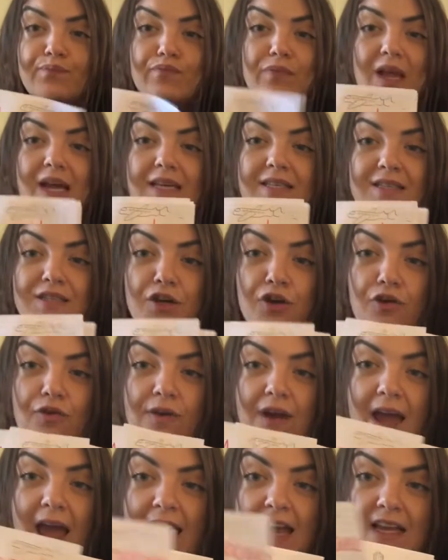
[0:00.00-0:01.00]
is to
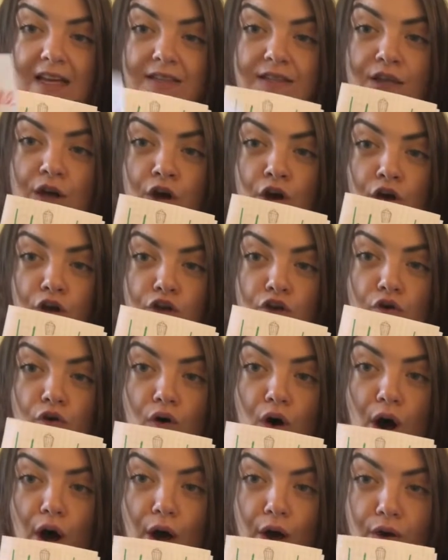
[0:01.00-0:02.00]
create
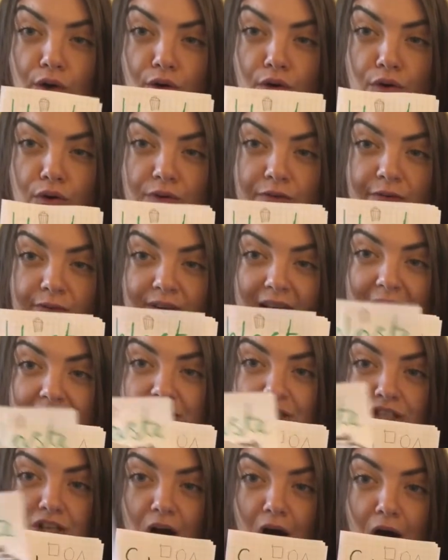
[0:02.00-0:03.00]
your own
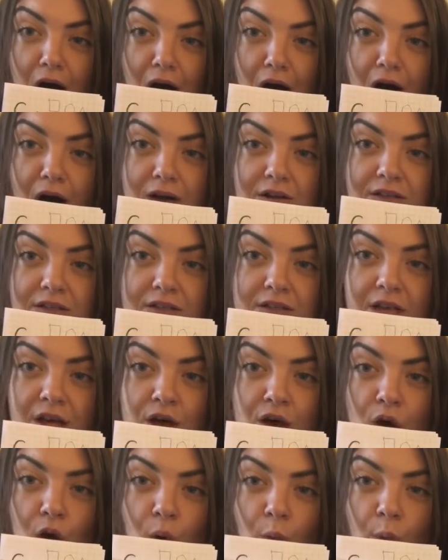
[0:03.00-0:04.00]
flashcards
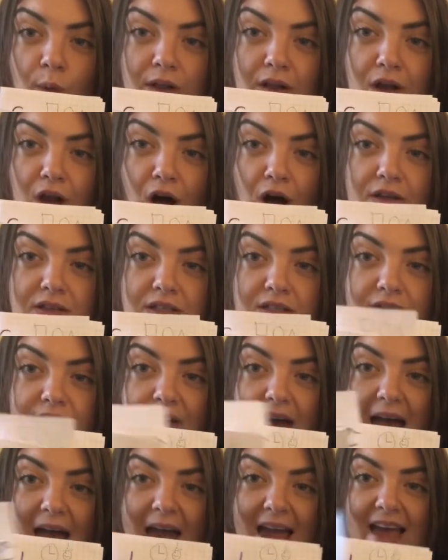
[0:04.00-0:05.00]
with lots of
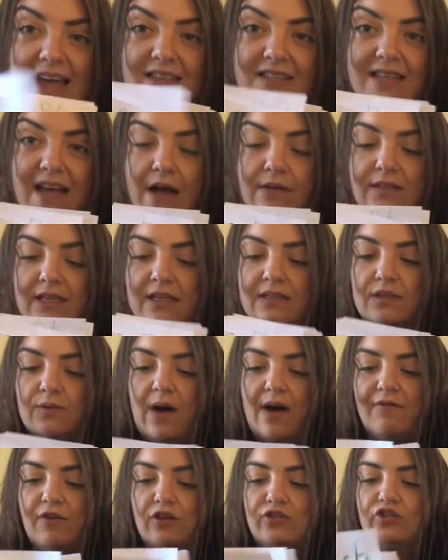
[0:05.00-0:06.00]
A sounds in. So
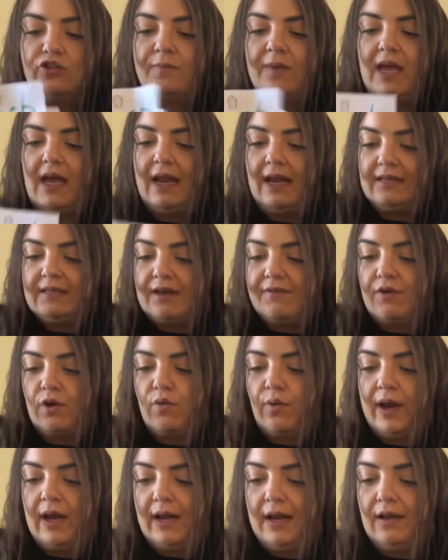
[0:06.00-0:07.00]
I've got some here. Let's have a
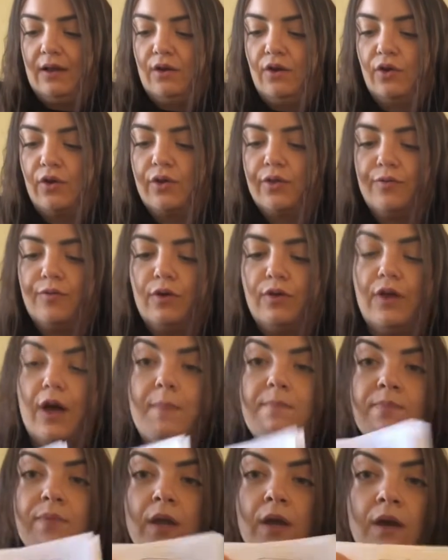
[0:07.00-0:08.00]
quick little look through
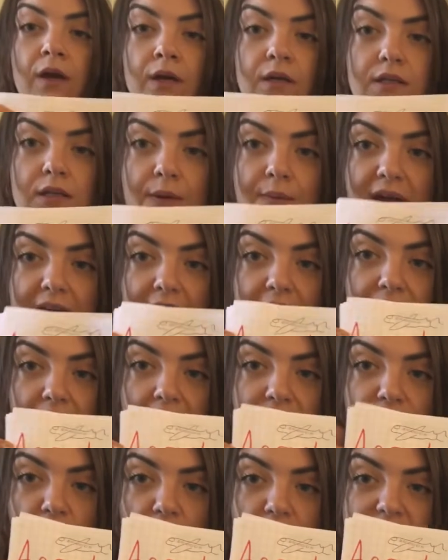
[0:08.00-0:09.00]
them. So here
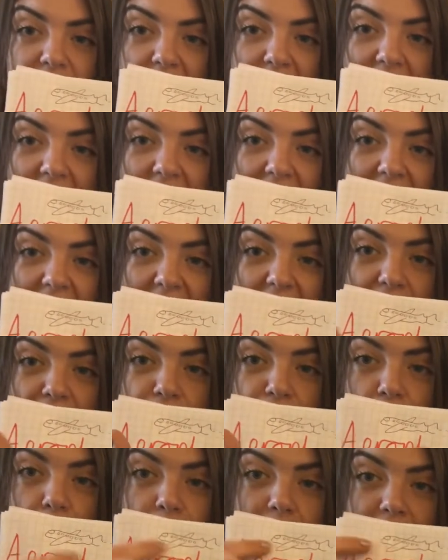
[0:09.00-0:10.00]
I've got
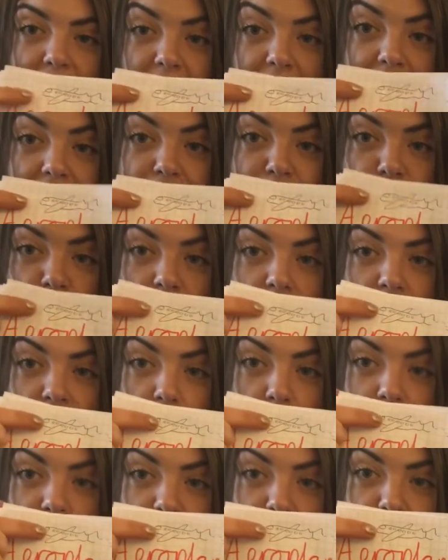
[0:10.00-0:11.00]
aeroplane. I've drawn a
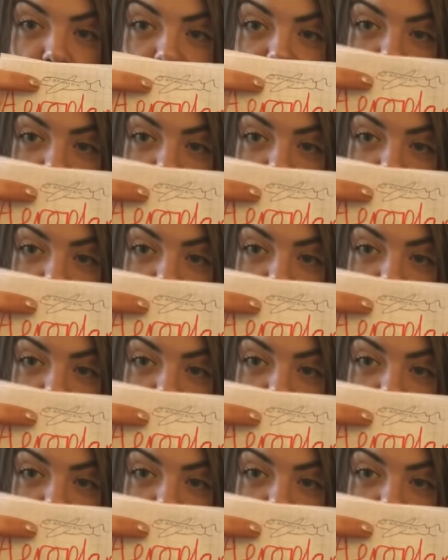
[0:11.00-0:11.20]
little picture of an